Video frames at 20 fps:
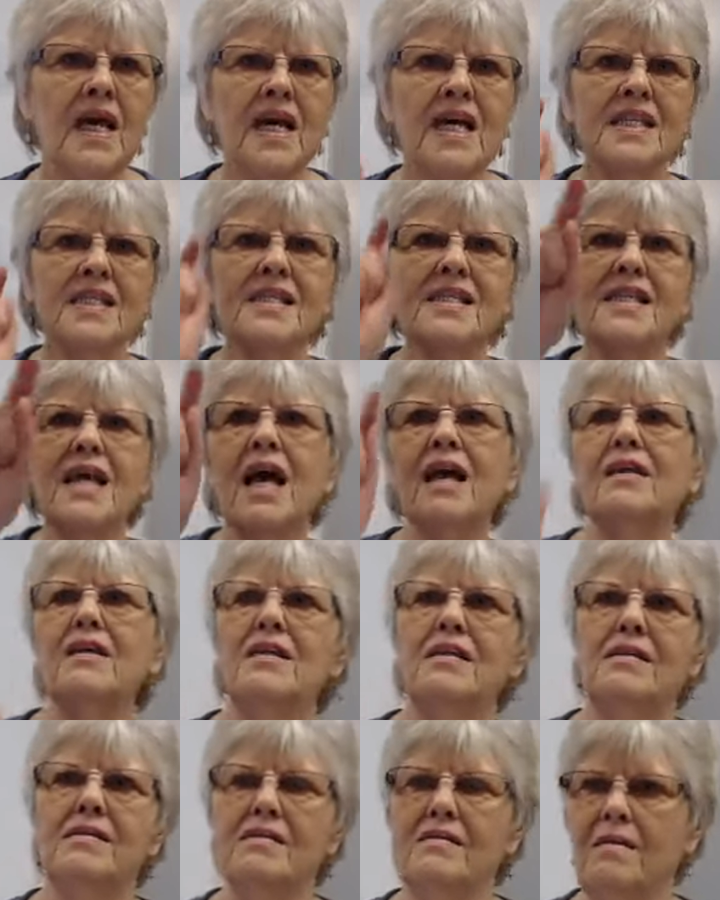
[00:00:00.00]
it's
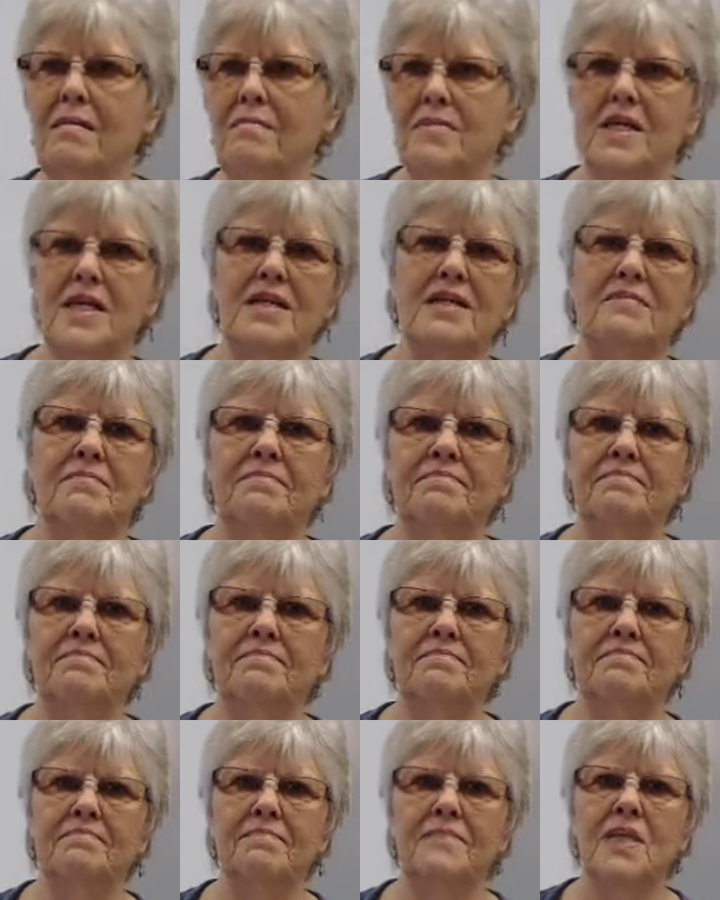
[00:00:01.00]
telling us something.
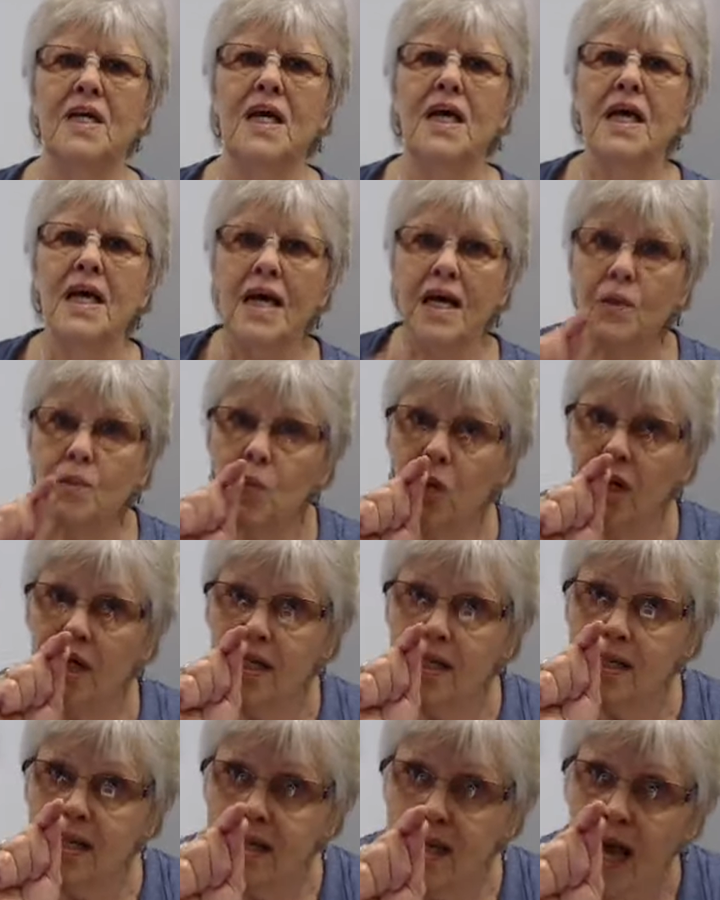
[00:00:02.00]
And what
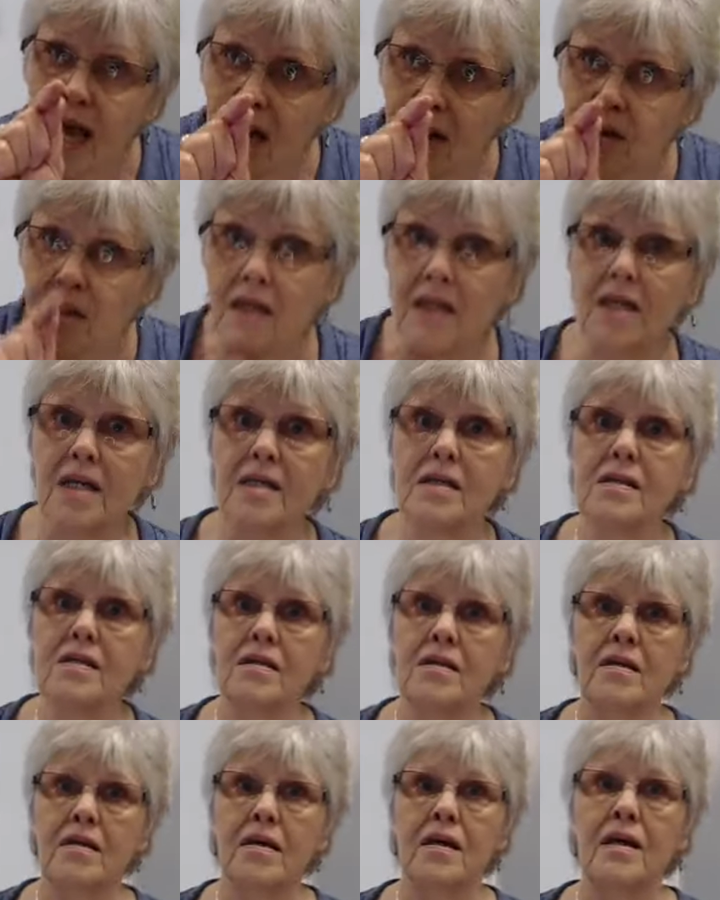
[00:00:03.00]
it's telling
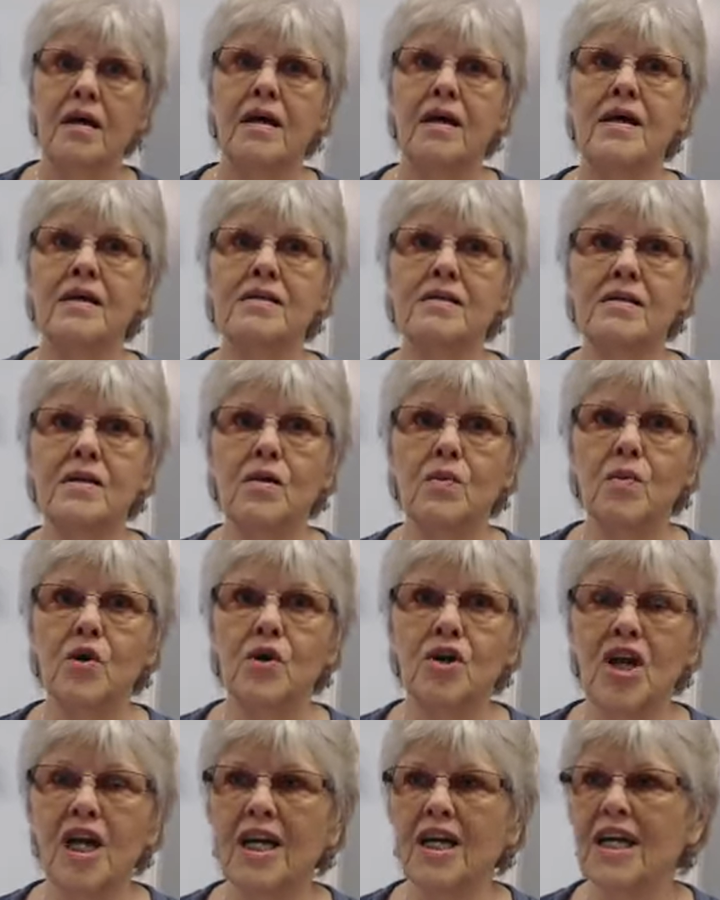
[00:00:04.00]
us is that
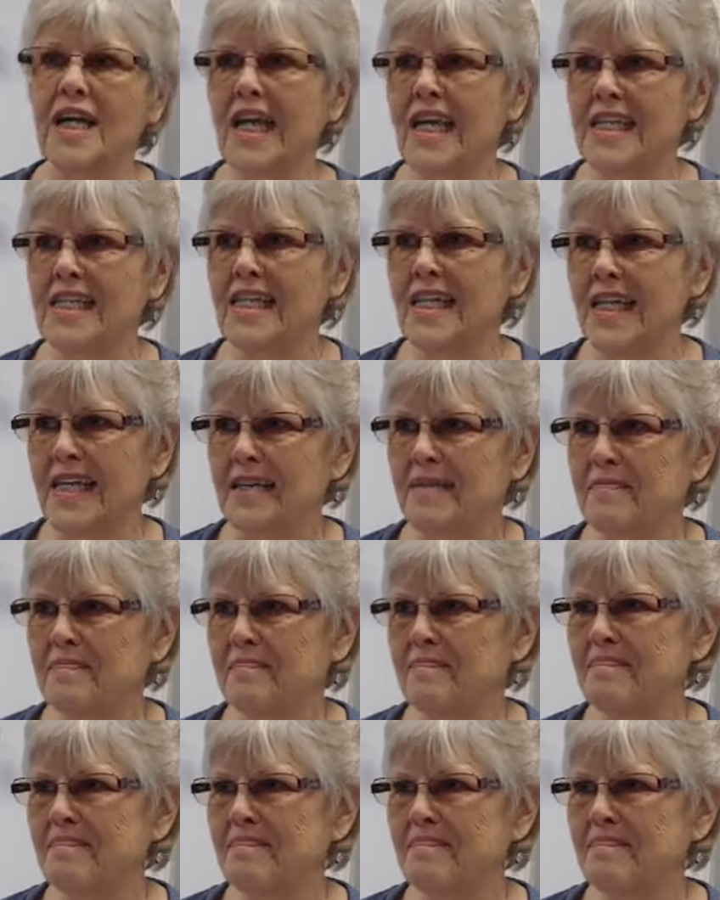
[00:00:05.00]
we're not connected in.